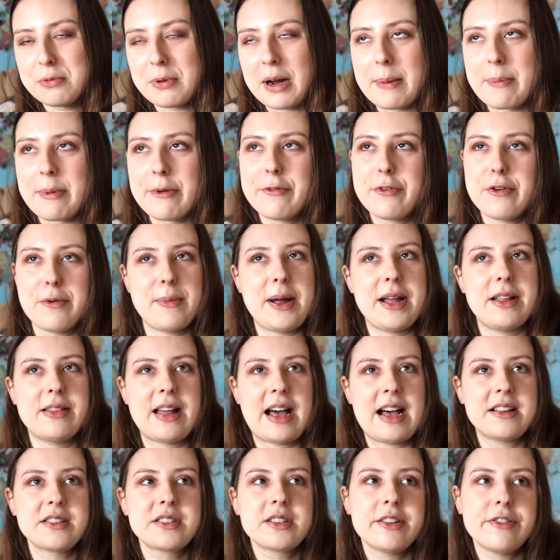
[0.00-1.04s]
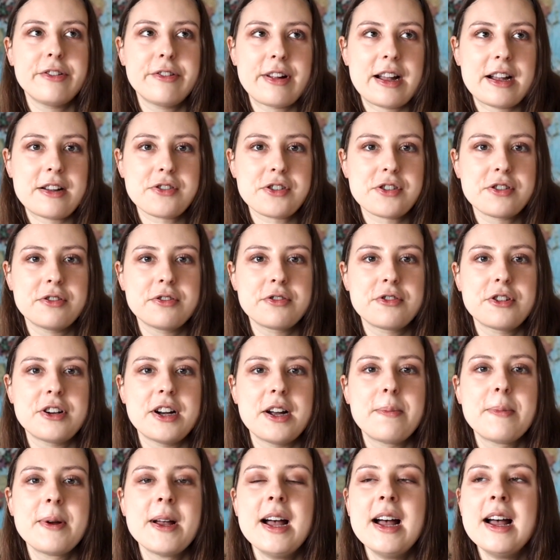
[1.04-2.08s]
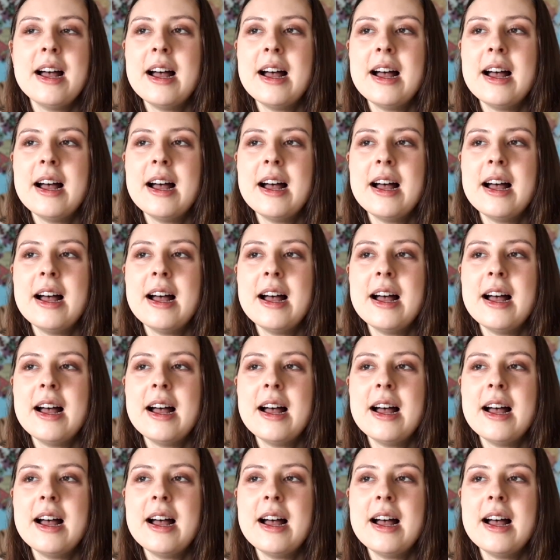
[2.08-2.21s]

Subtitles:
right before my last international trip.